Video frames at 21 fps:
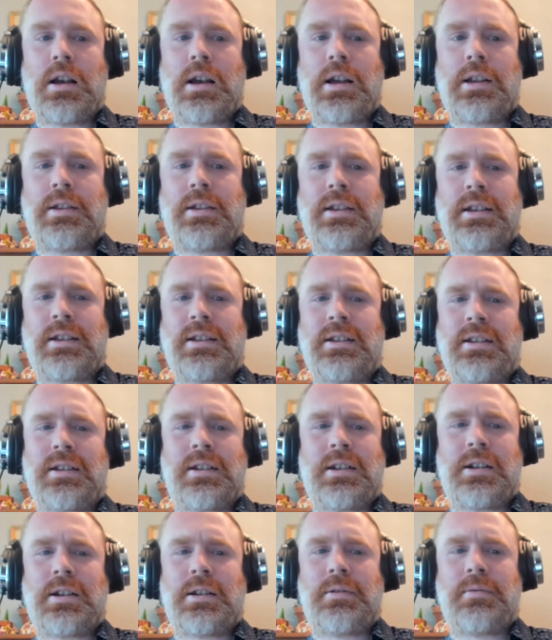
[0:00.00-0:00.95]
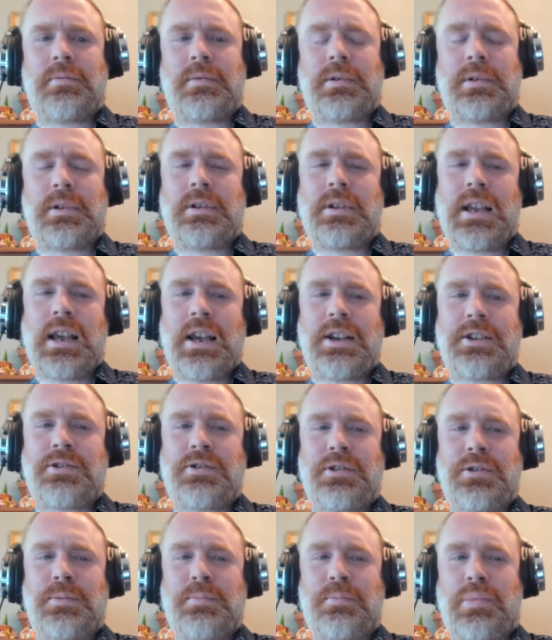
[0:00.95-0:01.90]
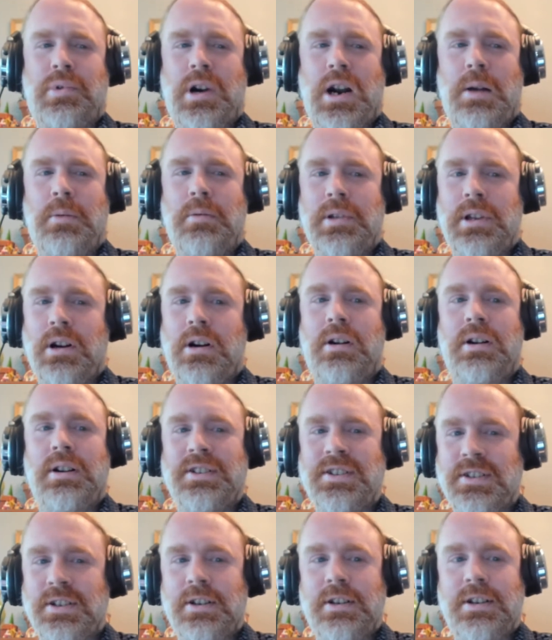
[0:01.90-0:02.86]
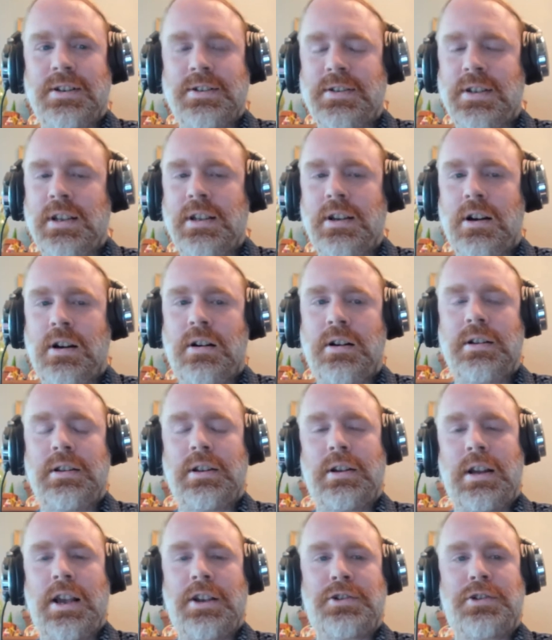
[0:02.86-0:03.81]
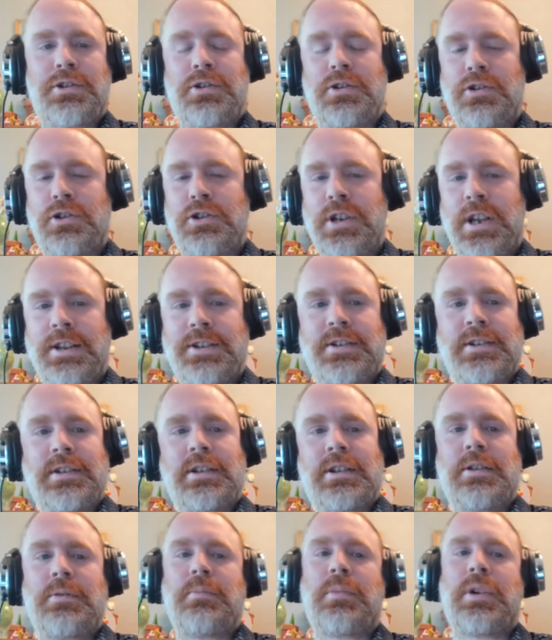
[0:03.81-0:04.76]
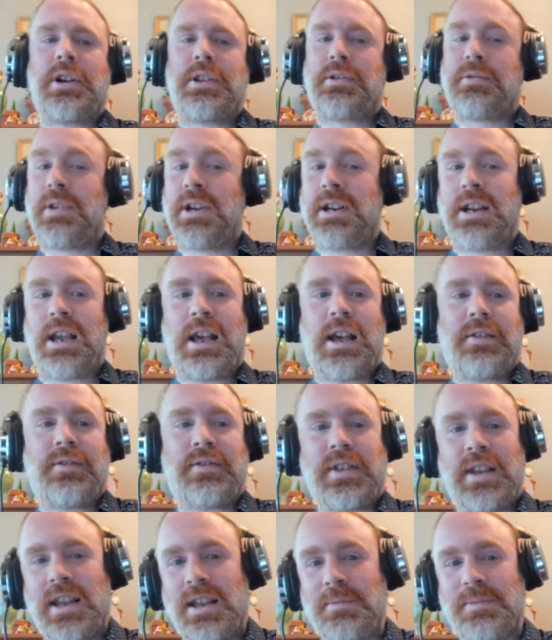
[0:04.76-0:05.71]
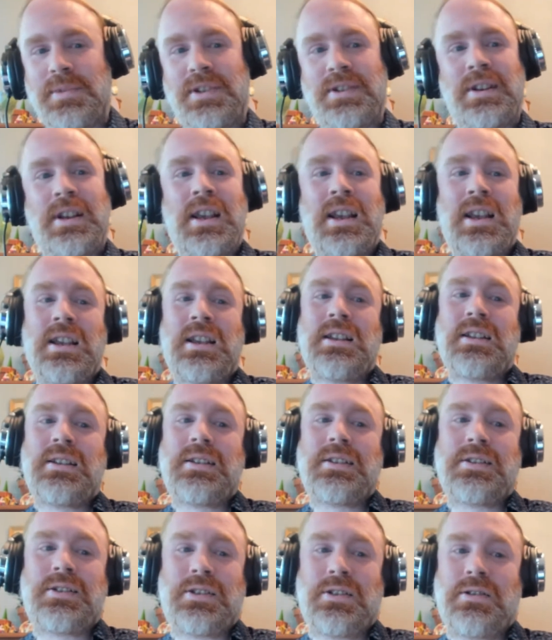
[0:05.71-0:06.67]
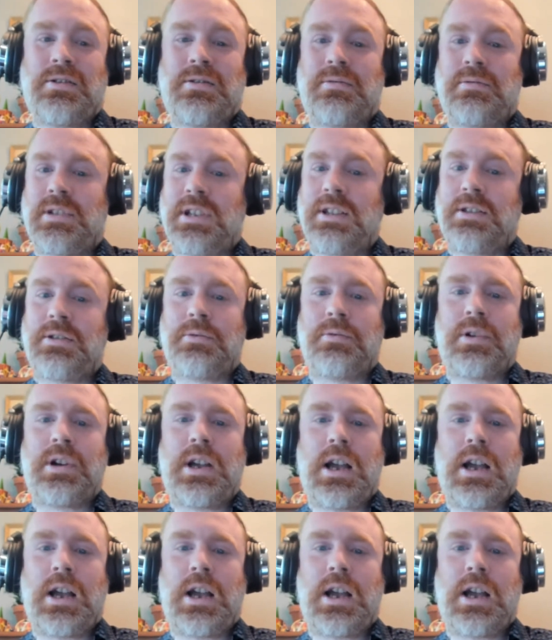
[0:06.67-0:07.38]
the Astros probably aren't as good as they are, and the Astros are chasing them by 3.5 games. So either